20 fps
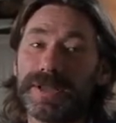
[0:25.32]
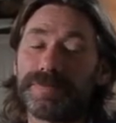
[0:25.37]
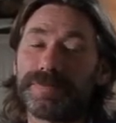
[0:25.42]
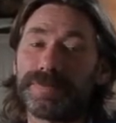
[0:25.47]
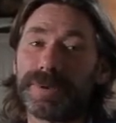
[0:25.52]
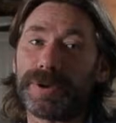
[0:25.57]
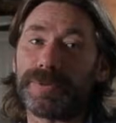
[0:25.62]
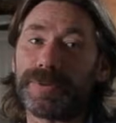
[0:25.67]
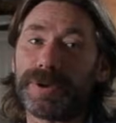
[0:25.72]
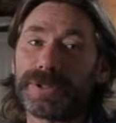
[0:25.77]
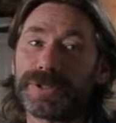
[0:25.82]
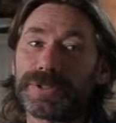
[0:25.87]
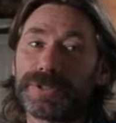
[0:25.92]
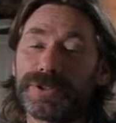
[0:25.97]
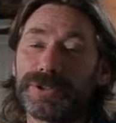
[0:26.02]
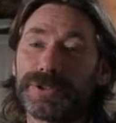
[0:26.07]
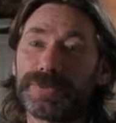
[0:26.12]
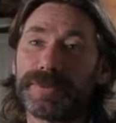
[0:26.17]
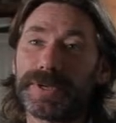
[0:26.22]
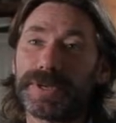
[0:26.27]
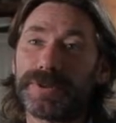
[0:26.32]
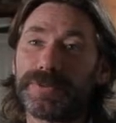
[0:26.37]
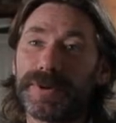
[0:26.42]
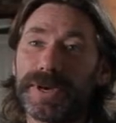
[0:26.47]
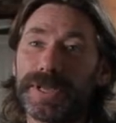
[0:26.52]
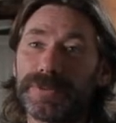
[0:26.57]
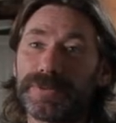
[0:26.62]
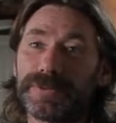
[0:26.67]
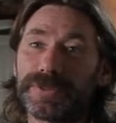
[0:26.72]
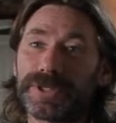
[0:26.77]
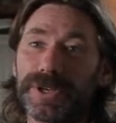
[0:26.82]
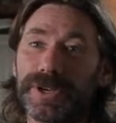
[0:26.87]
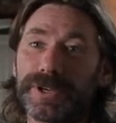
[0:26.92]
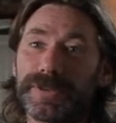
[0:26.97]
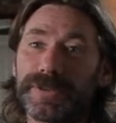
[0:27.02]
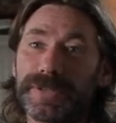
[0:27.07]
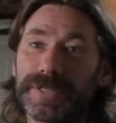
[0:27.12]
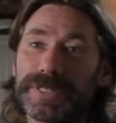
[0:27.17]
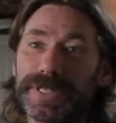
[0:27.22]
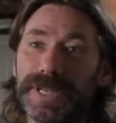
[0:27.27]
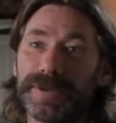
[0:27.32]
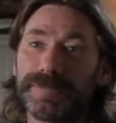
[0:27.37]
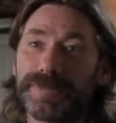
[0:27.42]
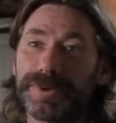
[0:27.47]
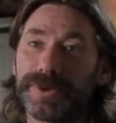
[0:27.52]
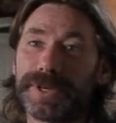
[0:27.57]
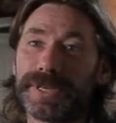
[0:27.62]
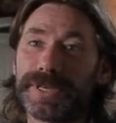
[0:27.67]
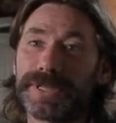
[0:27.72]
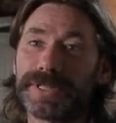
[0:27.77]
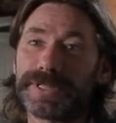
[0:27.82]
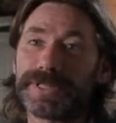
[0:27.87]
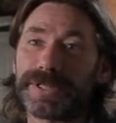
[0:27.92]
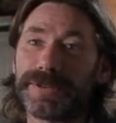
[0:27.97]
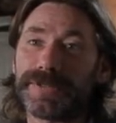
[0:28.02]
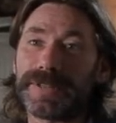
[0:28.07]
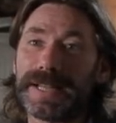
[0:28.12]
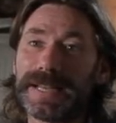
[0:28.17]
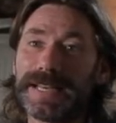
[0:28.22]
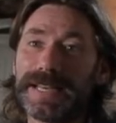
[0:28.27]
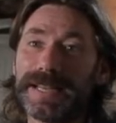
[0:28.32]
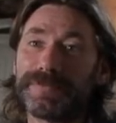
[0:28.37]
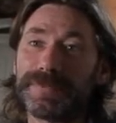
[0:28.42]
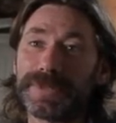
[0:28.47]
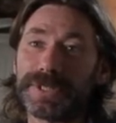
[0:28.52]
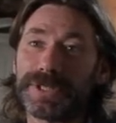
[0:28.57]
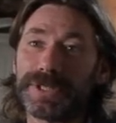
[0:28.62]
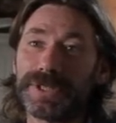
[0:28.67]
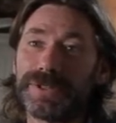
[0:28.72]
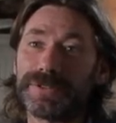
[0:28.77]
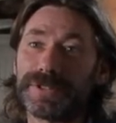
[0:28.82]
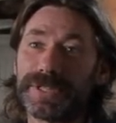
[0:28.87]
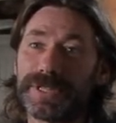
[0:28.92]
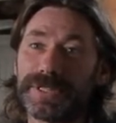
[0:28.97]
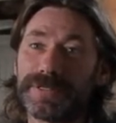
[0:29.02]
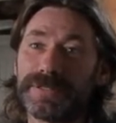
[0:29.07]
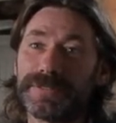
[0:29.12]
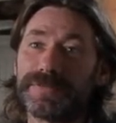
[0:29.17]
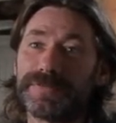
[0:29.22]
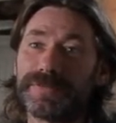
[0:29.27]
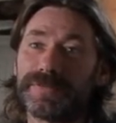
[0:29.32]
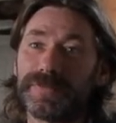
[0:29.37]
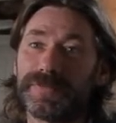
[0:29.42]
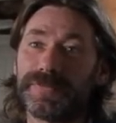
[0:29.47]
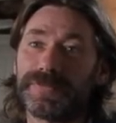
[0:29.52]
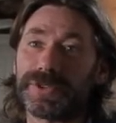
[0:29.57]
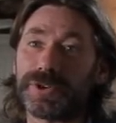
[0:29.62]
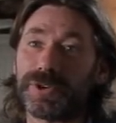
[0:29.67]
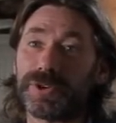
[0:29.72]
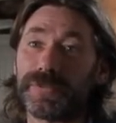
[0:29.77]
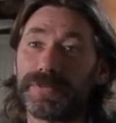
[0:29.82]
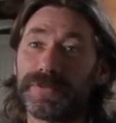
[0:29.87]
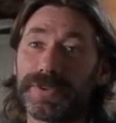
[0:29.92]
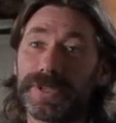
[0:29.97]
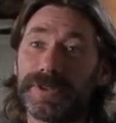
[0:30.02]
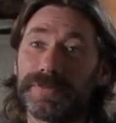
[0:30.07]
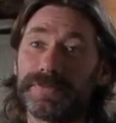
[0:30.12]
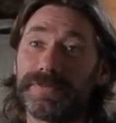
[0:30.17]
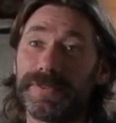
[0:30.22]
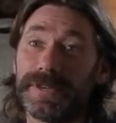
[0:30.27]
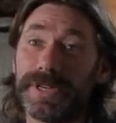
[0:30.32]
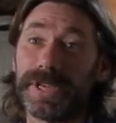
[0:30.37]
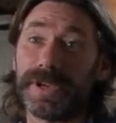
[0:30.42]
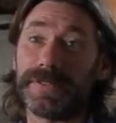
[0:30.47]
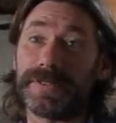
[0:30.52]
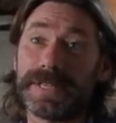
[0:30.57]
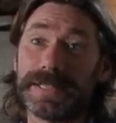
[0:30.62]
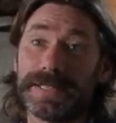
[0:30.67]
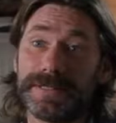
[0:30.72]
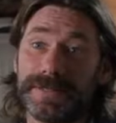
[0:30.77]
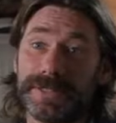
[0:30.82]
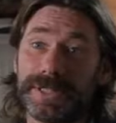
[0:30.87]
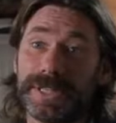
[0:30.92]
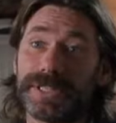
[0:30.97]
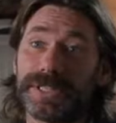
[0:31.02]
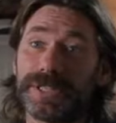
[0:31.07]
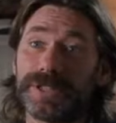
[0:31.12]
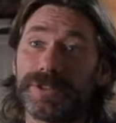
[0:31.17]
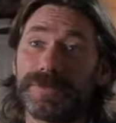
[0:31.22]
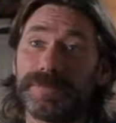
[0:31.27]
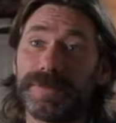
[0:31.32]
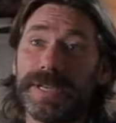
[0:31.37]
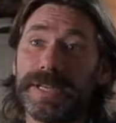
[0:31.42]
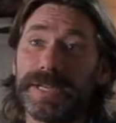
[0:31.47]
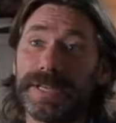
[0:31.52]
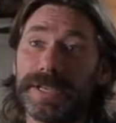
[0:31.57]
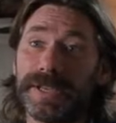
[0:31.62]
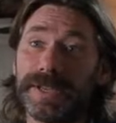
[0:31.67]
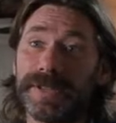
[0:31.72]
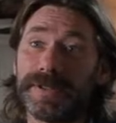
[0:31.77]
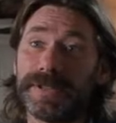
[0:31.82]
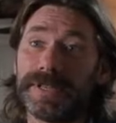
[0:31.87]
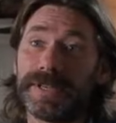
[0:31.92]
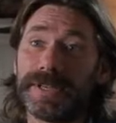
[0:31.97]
but I wanted to do them in a way that was kind of contemporary. So that led me to using photography and video and then digital media.